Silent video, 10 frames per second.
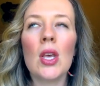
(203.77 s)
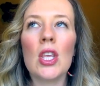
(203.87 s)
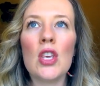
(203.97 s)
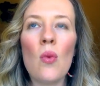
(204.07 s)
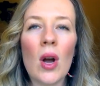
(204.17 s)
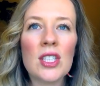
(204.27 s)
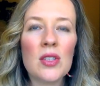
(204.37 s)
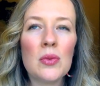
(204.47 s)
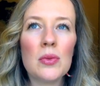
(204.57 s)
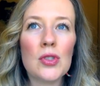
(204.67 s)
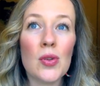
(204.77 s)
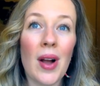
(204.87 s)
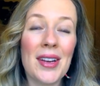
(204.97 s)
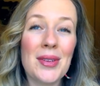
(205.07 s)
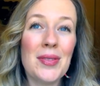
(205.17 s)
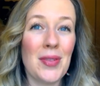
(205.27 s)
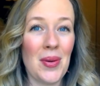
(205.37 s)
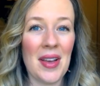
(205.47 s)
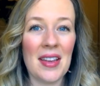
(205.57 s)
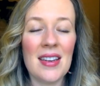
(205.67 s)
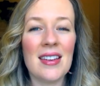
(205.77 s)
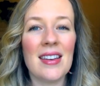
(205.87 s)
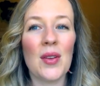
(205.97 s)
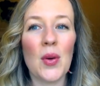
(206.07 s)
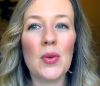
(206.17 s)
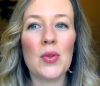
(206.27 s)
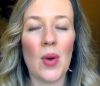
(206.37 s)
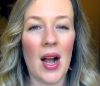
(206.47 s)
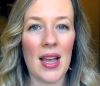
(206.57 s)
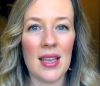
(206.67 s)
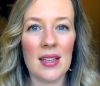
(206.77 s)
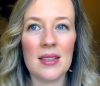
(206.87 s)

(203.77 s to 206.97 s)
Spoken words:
You want to try to avoid, now don't cry,